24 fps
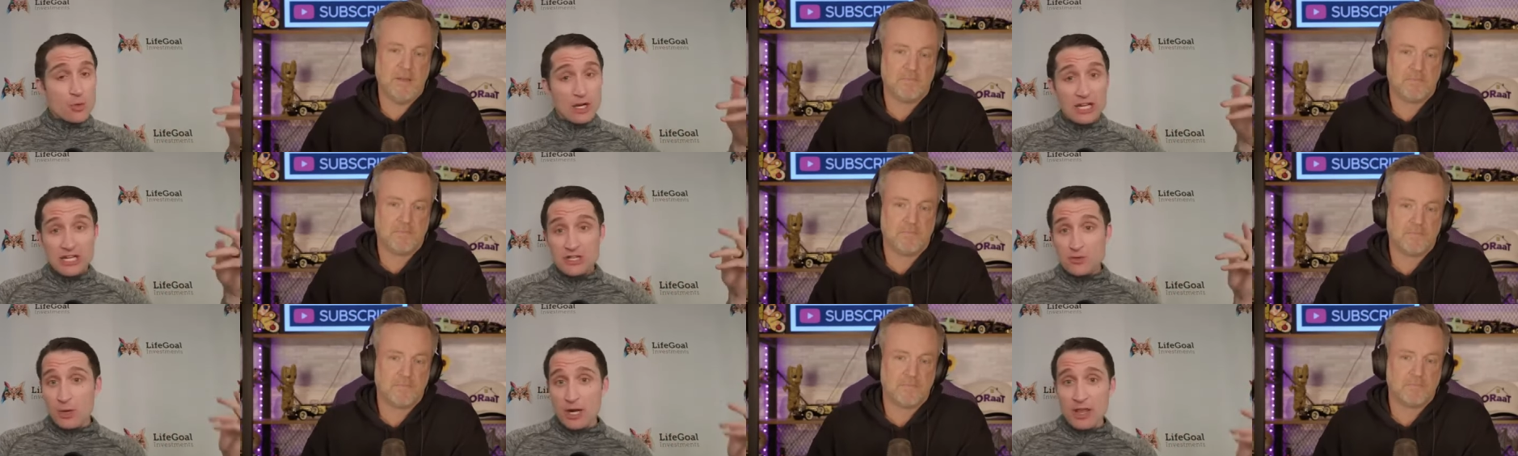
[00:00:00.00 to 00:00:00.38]

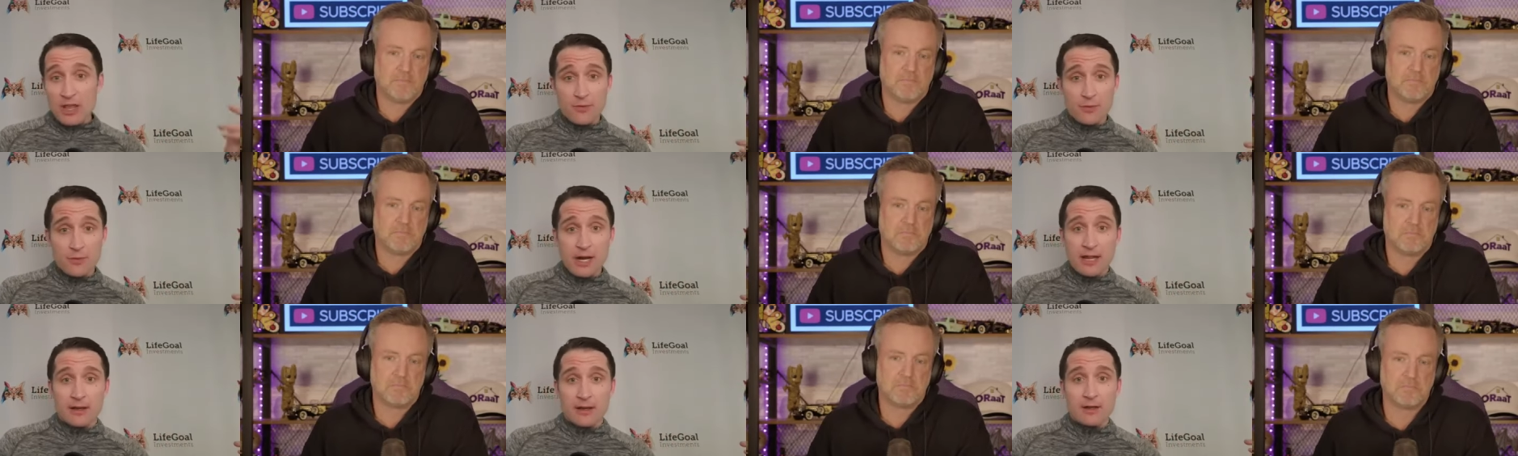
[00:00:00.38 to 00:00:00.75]

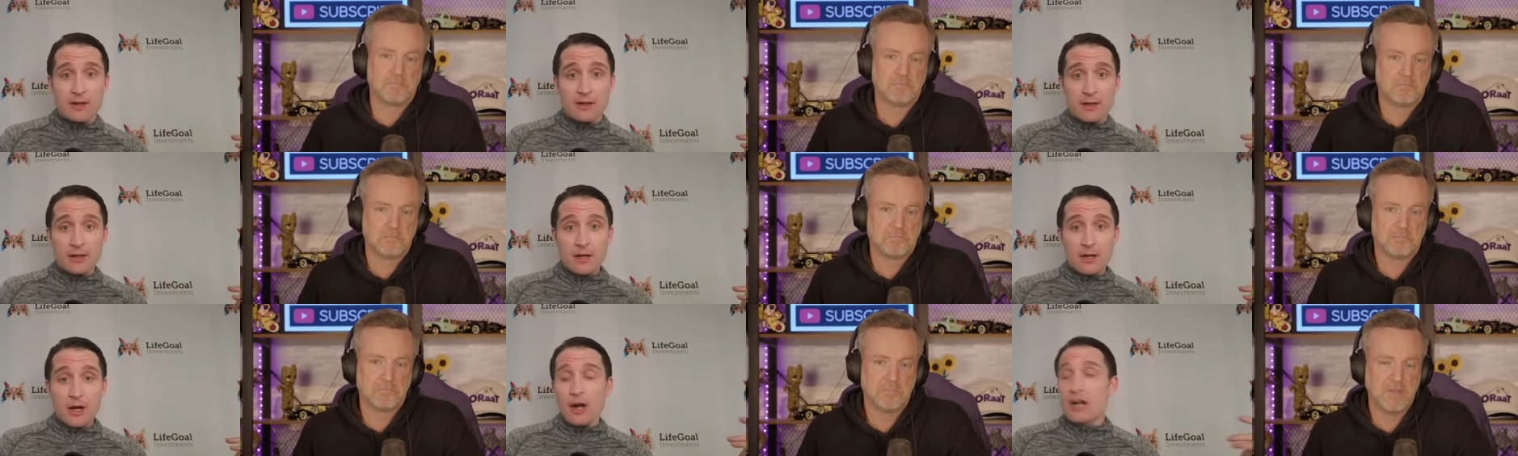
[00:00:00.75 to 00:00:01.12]
Speaker 1: 2023
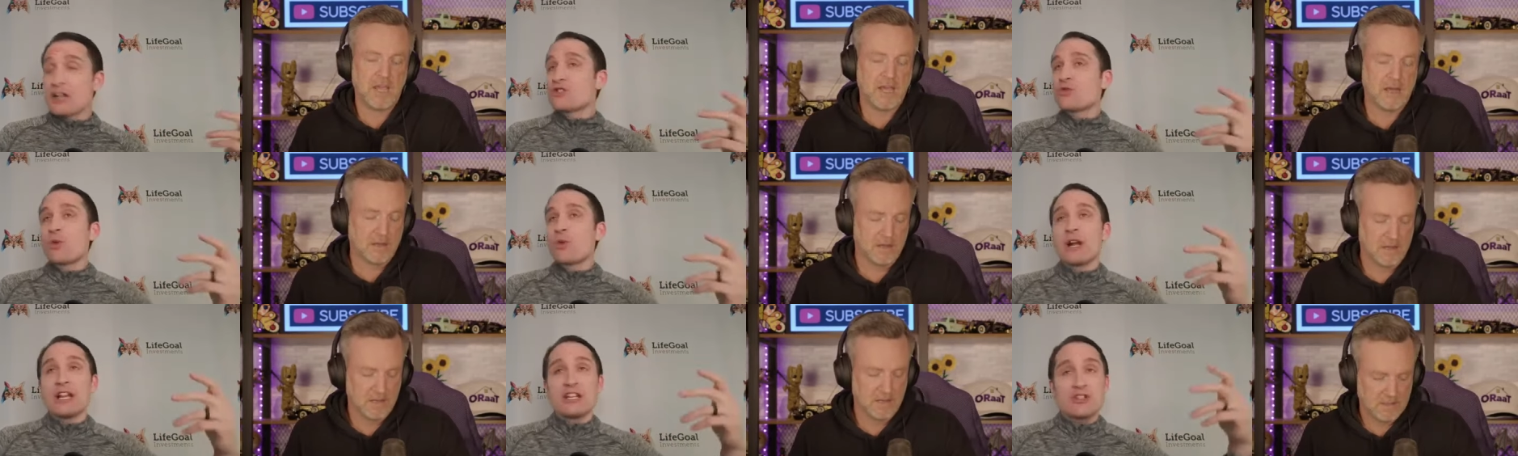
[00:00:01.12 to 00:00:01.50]
or
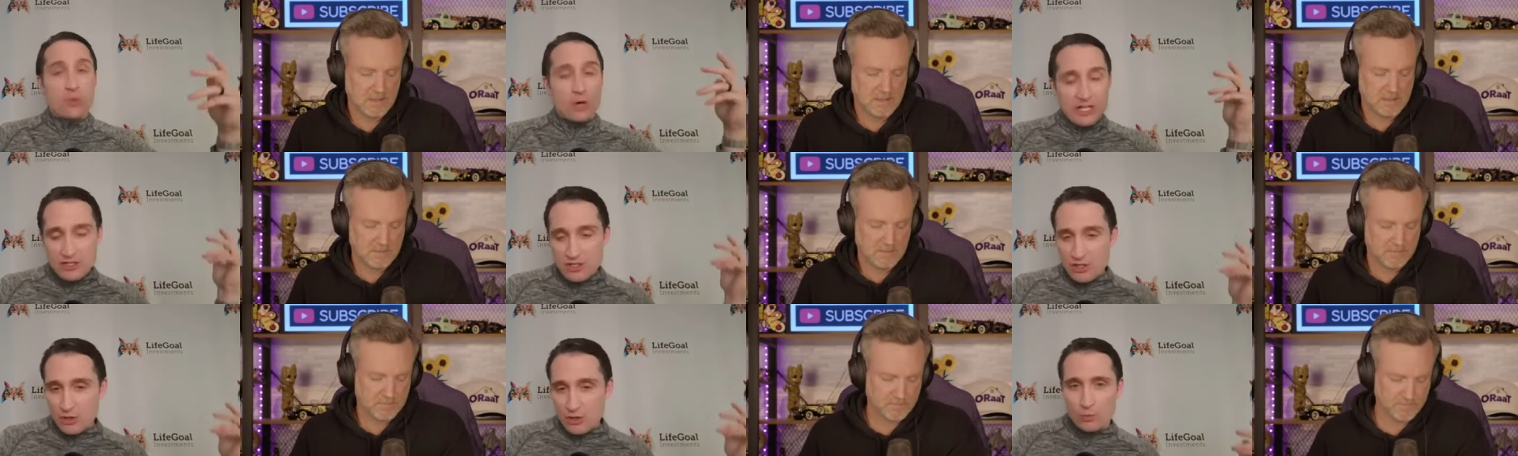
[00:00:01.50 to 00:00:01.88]
in
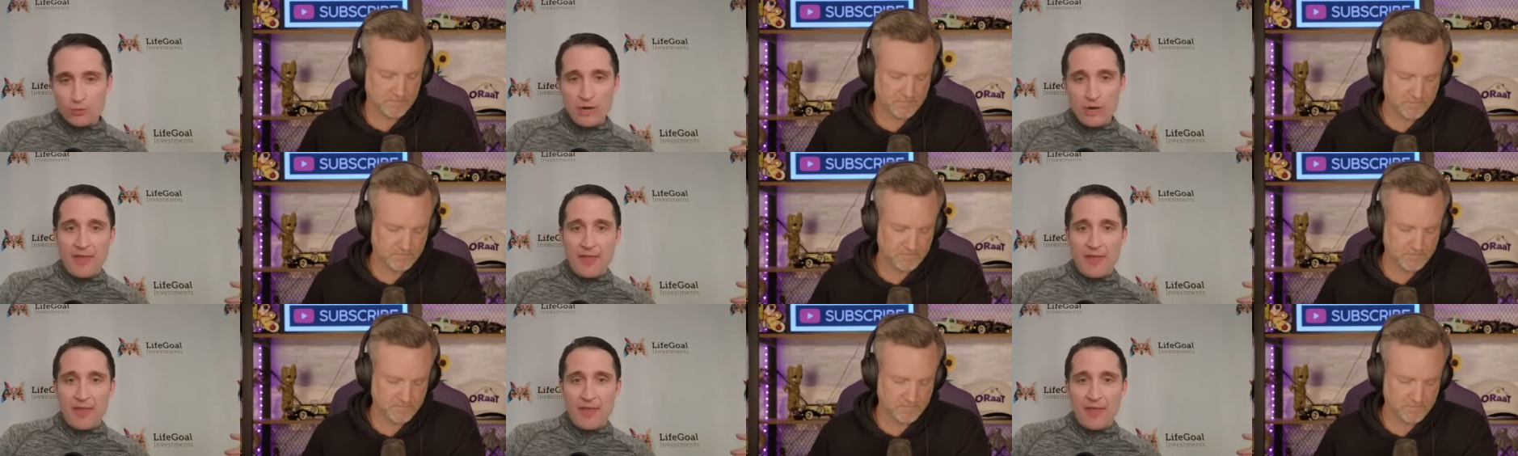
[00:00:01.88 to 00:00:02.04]
2022 yeah.